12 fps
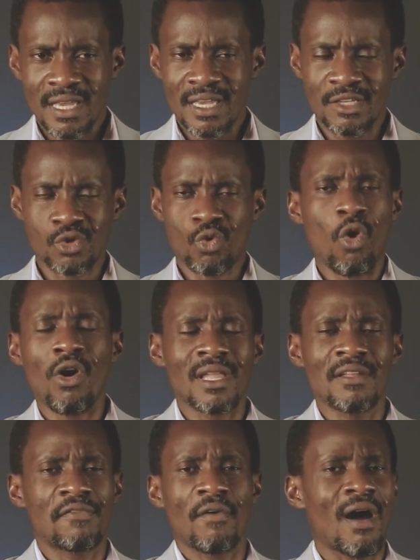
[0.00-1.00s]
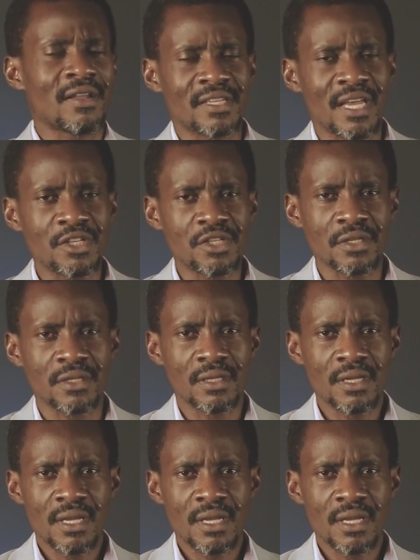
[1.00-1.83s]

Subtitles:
is calling for our attention.